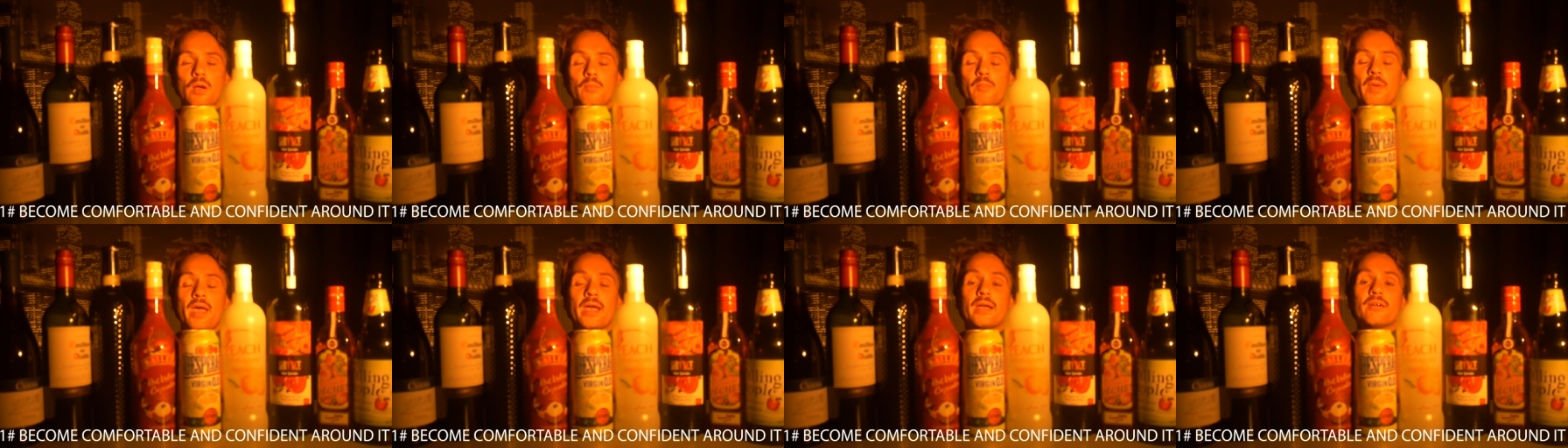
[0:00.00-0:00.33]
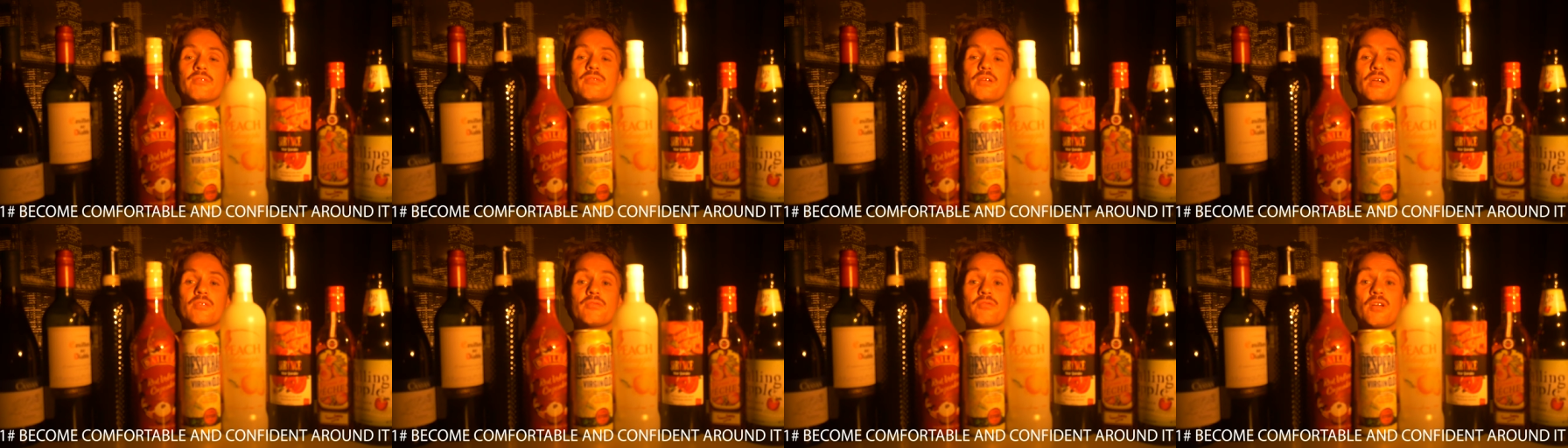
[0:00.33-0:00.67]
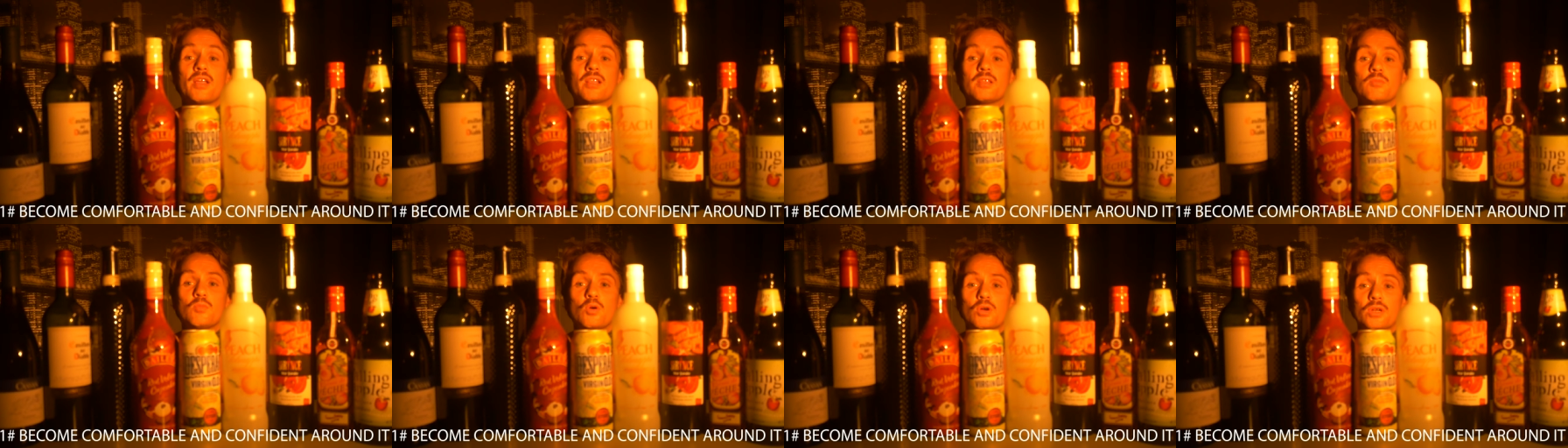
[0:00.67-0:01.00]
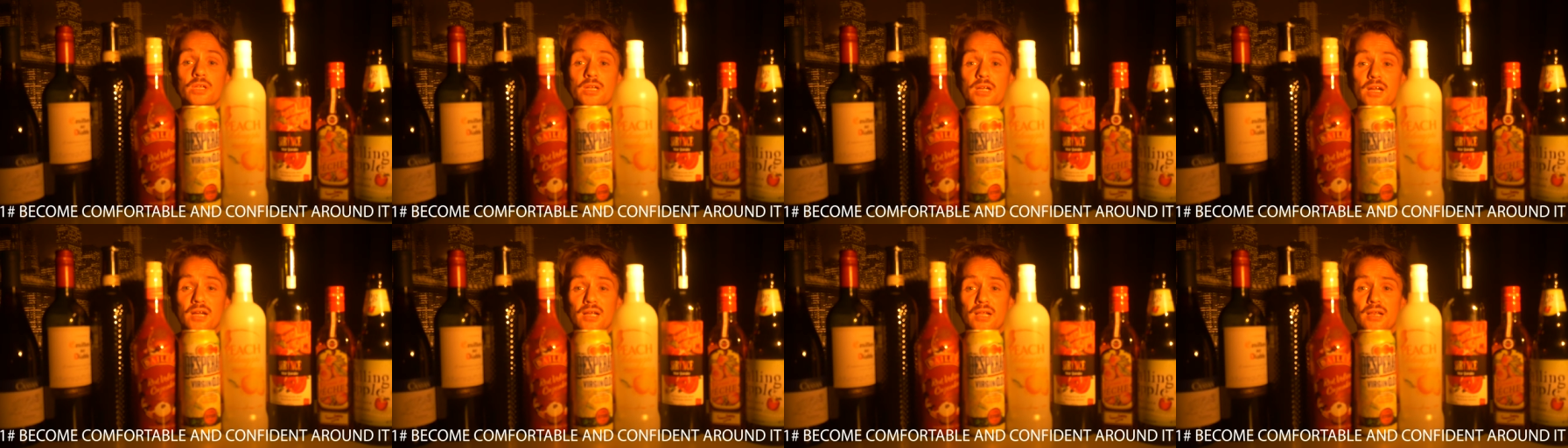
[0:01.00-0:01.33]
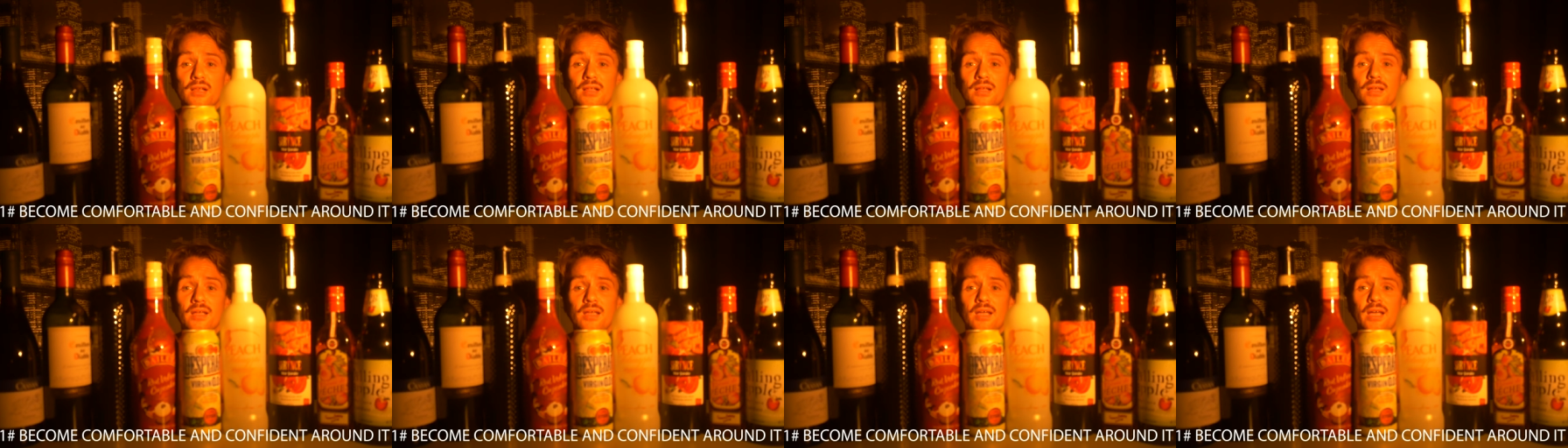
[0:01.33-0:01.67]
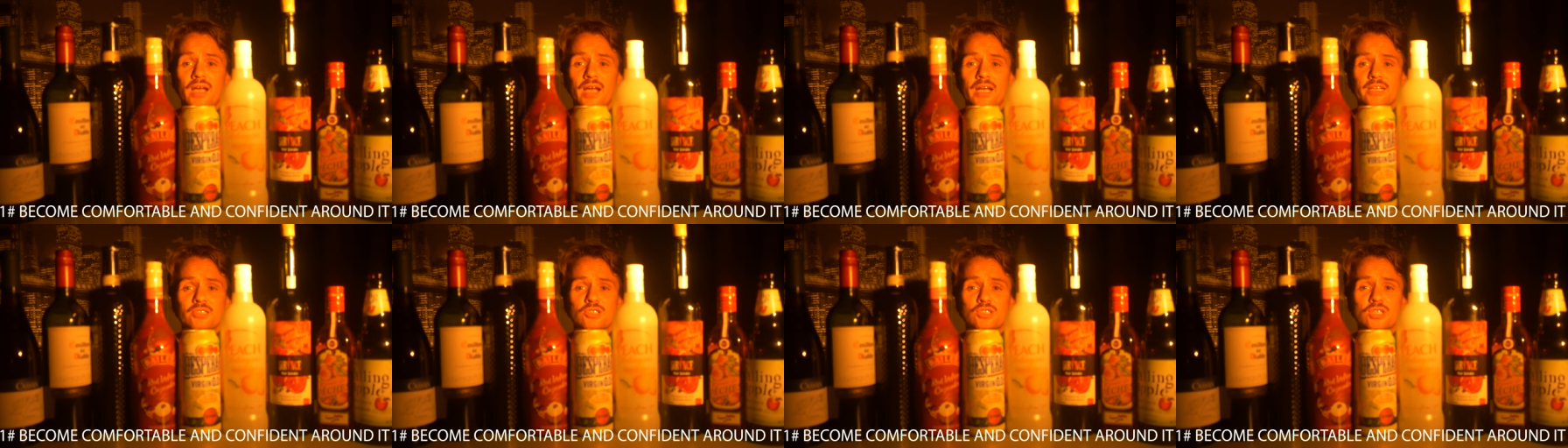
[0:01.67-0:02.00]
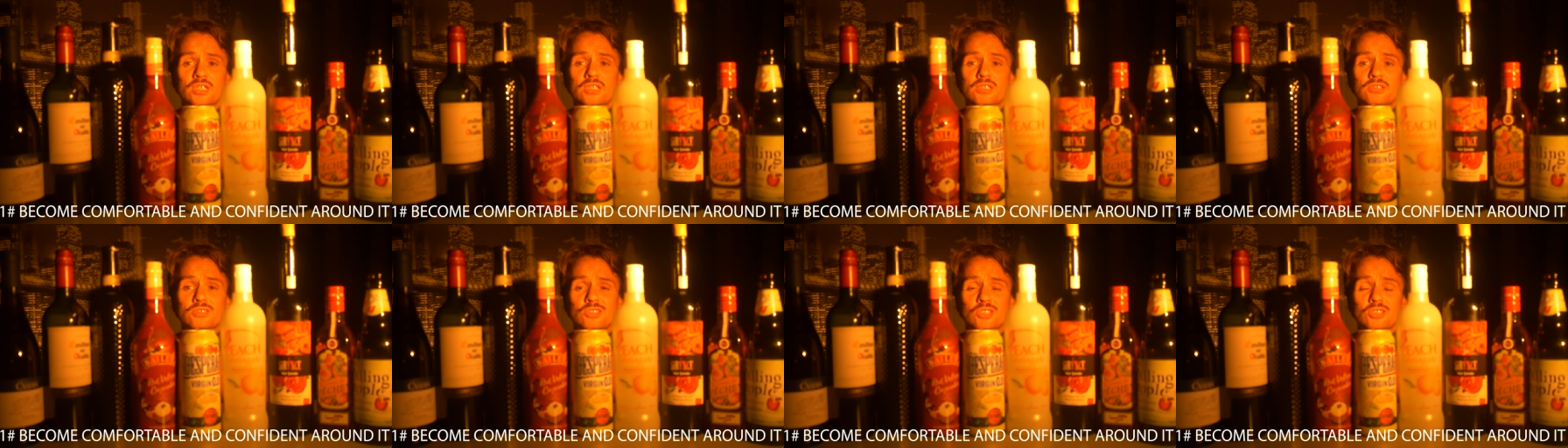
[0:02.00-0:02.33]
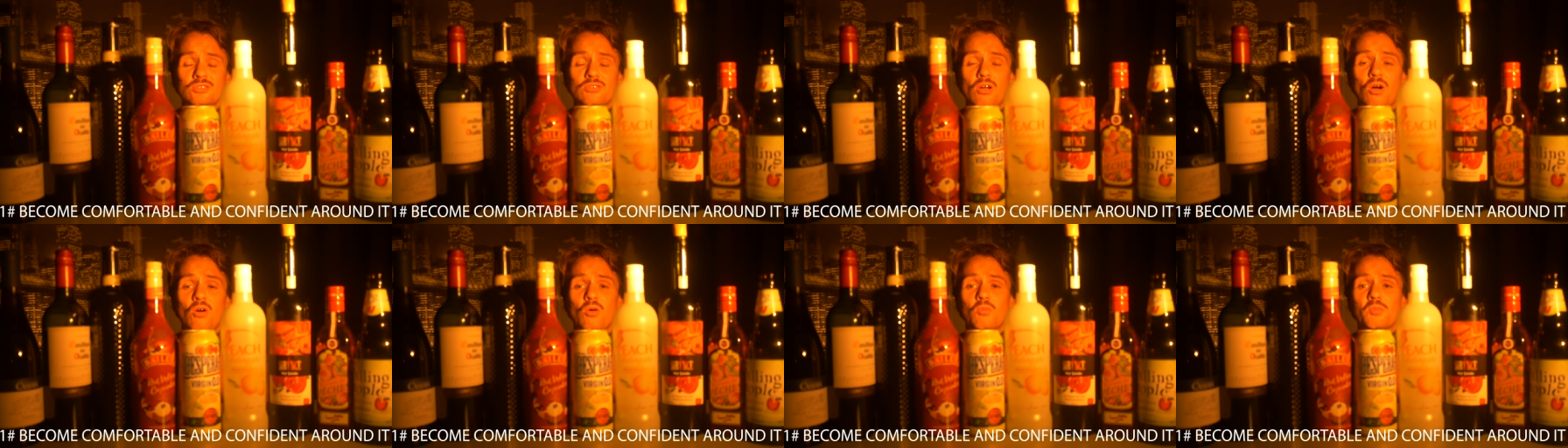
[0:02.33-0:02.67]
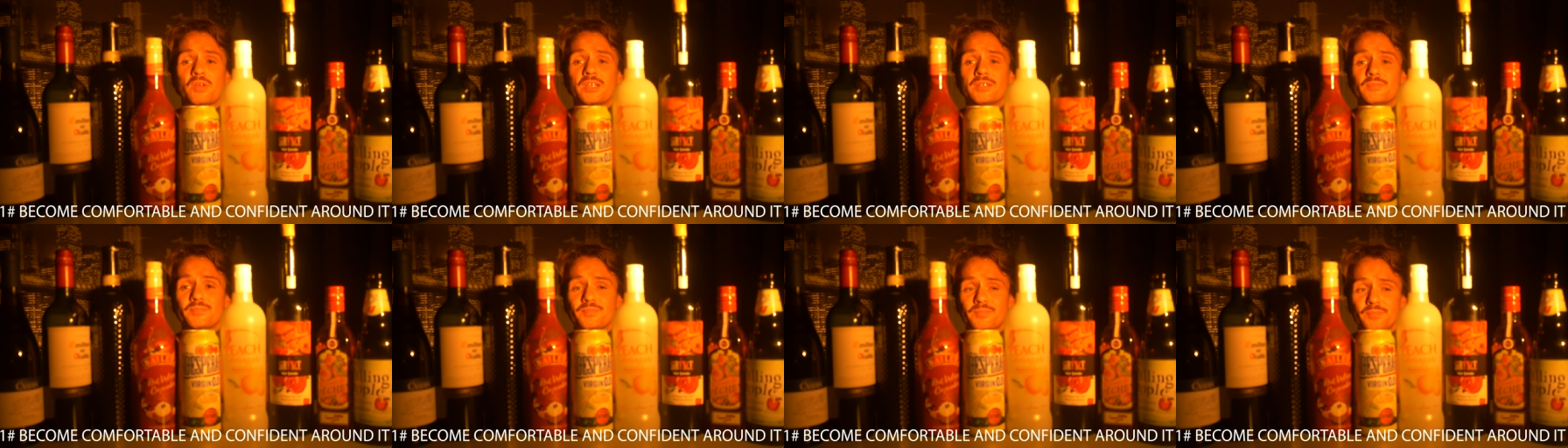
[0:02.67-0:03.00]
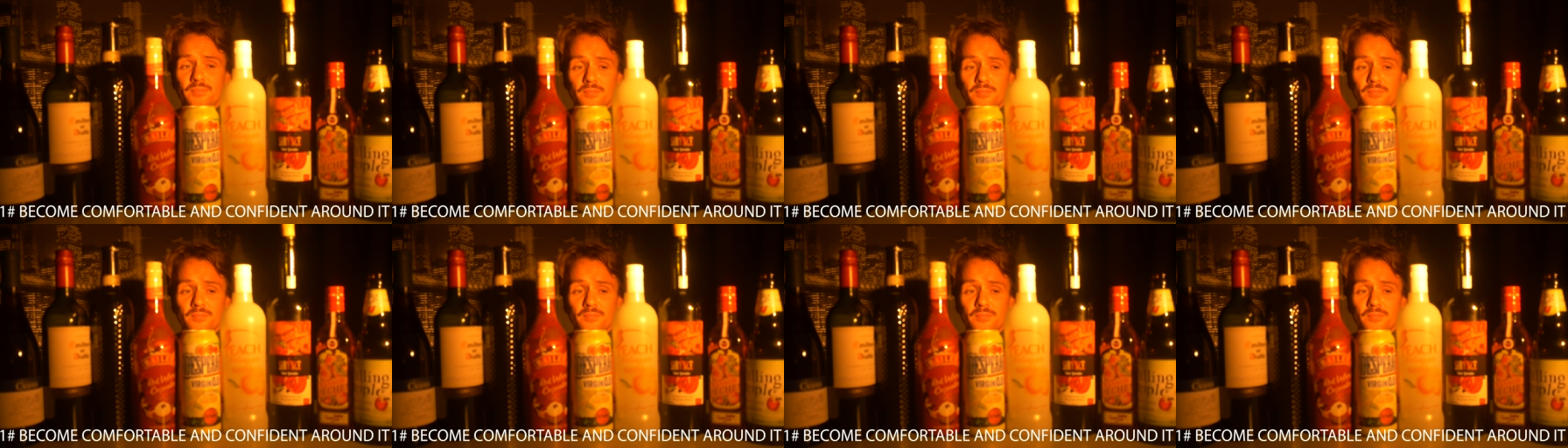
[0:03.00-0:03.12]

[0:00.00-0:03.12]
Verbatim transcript: I met a, a, friend of mine, a girl, and she, she told me